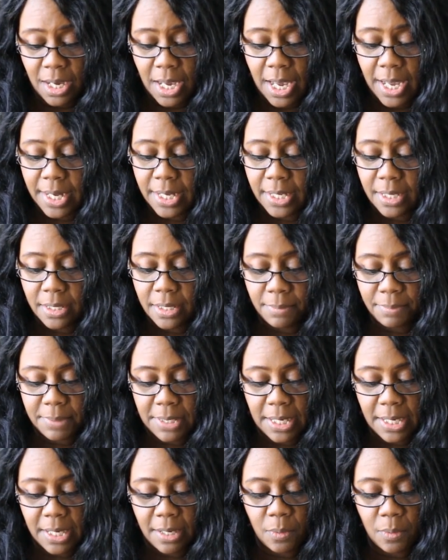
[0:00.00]
I ended up
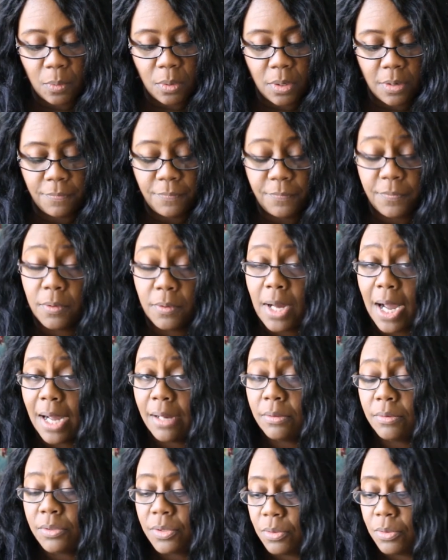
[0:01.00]
getting were for
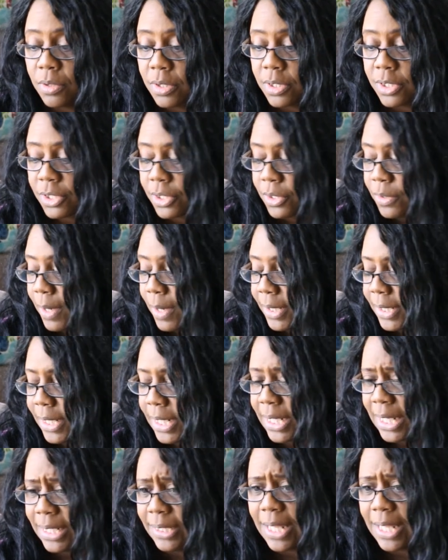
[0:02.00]
outdoors too. I
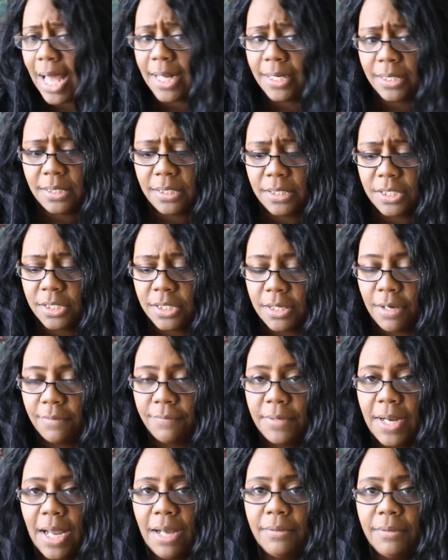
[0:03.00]
think a lot of the
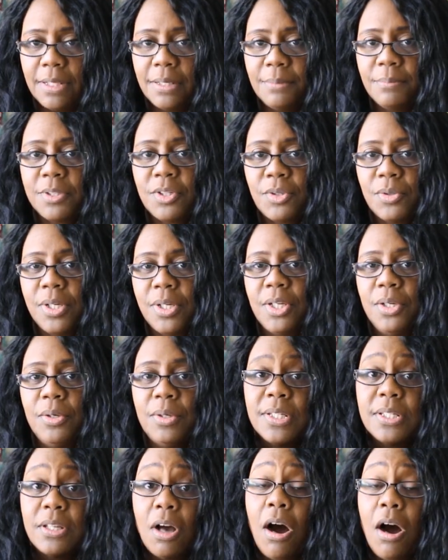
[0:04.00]
stuff now that I'm showing you
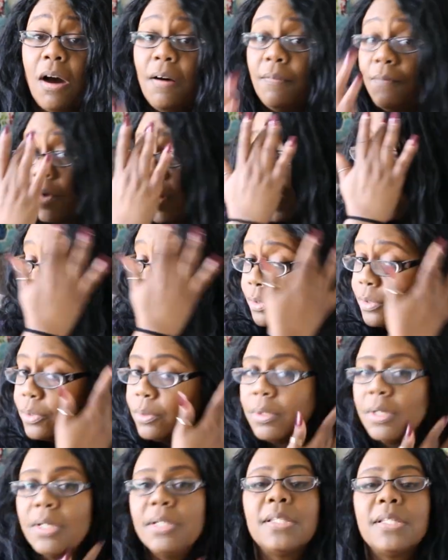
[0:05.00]
is all for
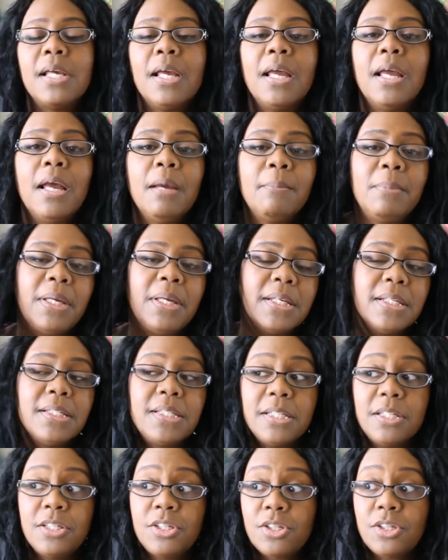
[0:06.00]
outdoors because
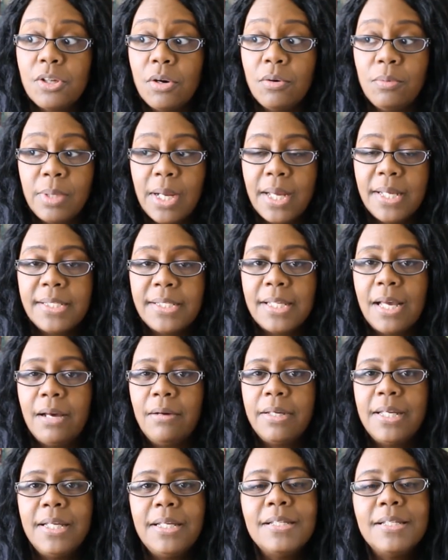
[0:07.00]
it's so nice
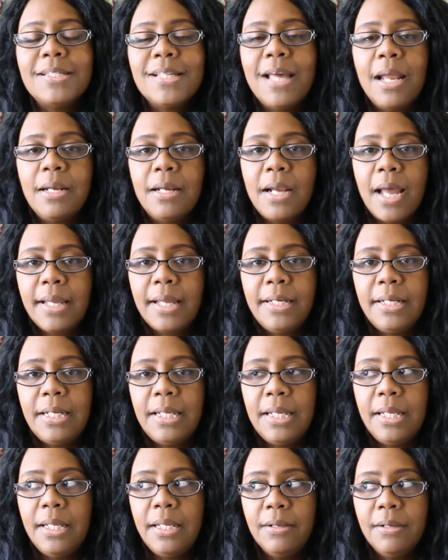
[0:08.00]
out. It is at
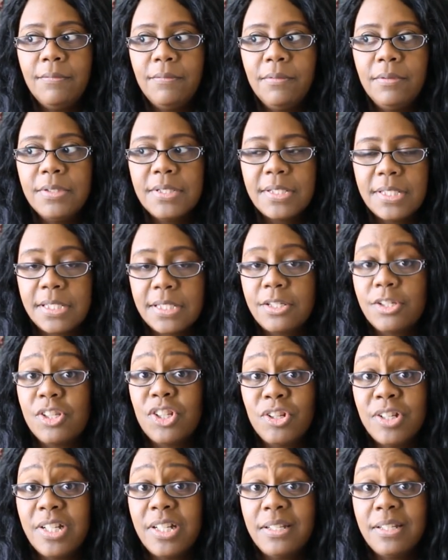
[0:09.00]
ninety-six
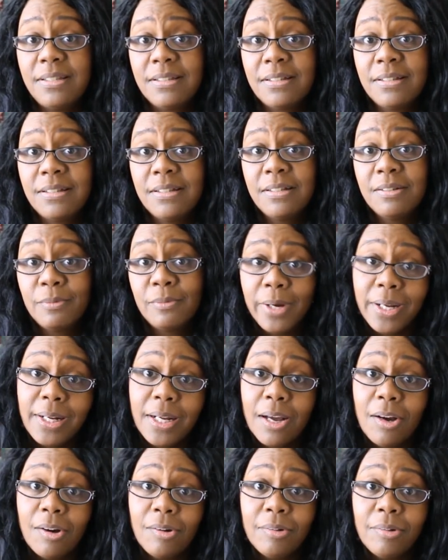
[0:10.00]
degrees right
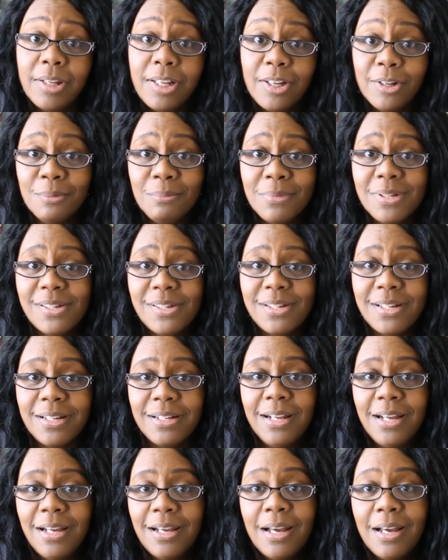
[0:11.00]
now here in
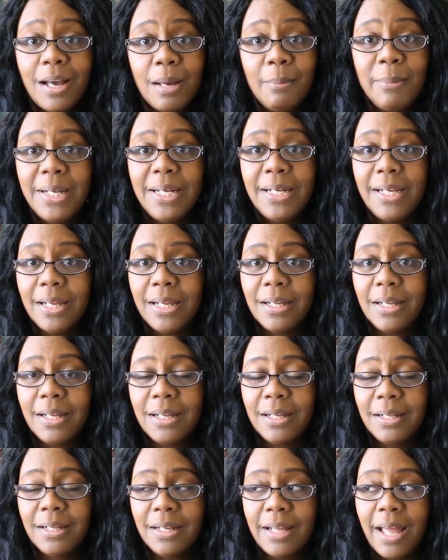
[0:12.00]
Michigan. I'm in
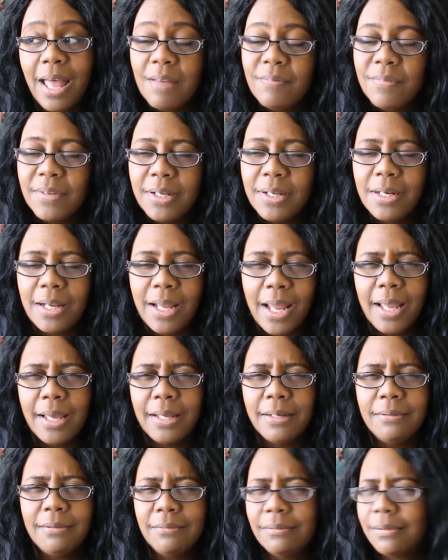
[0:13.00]
heaven
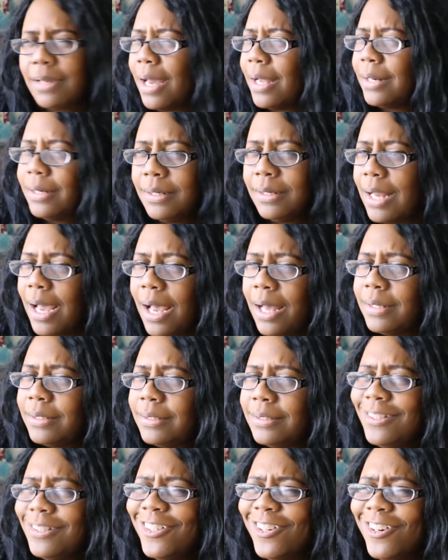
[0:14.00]
and kind of not,
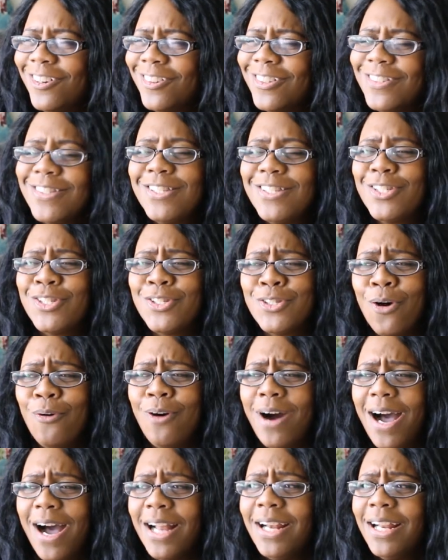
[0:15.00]
you know, because it's so
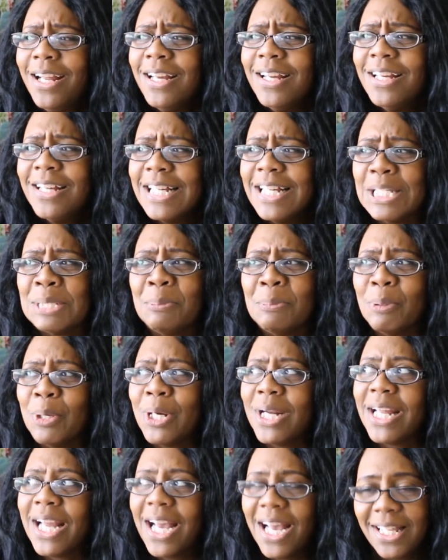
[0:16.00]
hot. It's
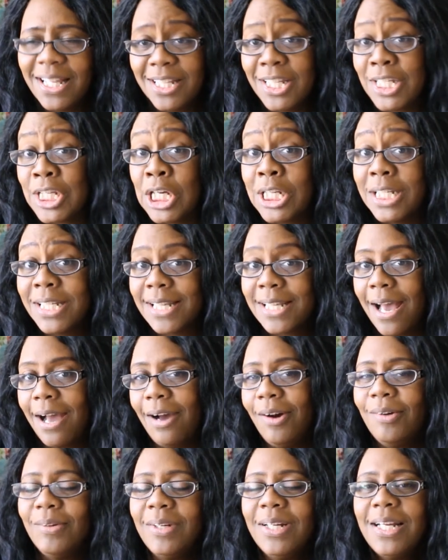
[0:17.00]
burning hot and the sun is
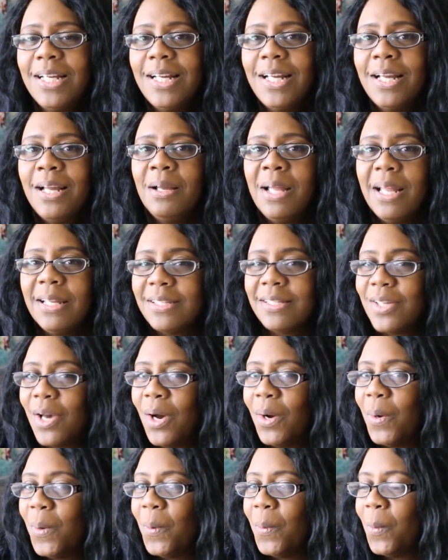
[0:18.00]
out.
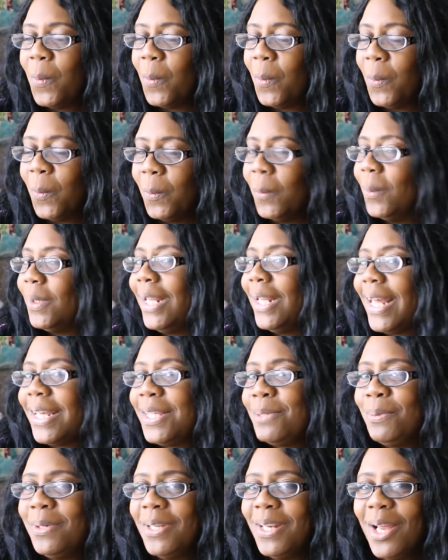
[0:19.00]
So we'll
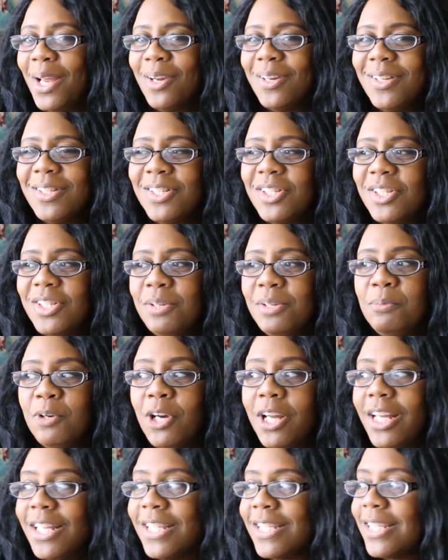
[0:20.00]
like to be in air conditioning,
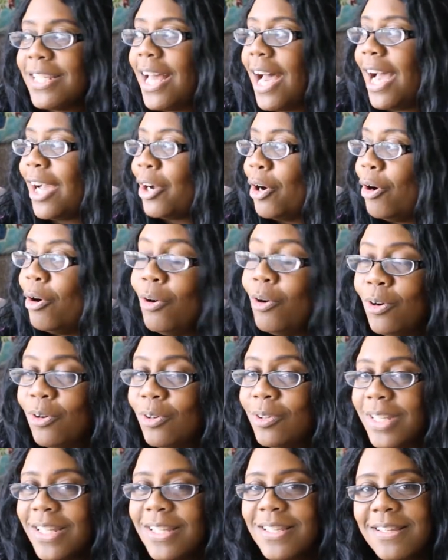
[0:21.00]
but it's not
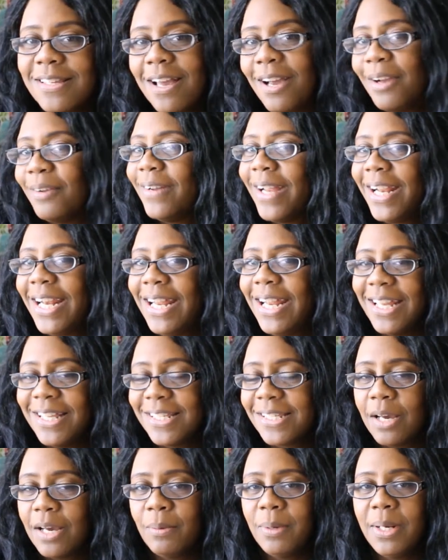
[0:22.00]
cold. It's not rainy.
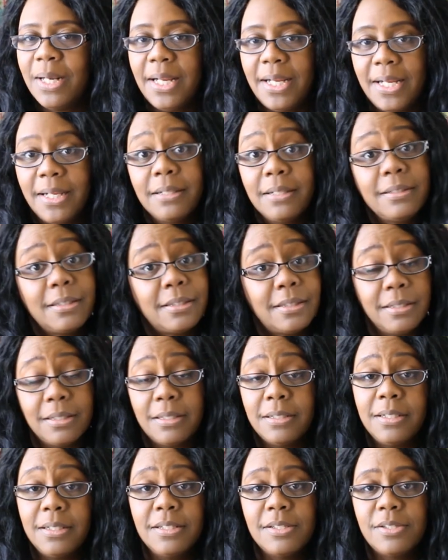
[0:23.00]
It's not windy. And
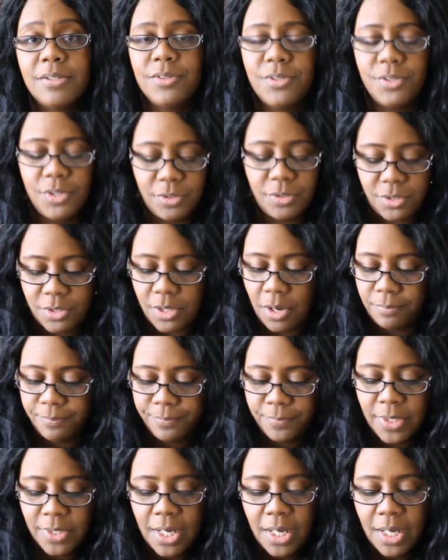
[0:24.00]
thank goodness there's no snow.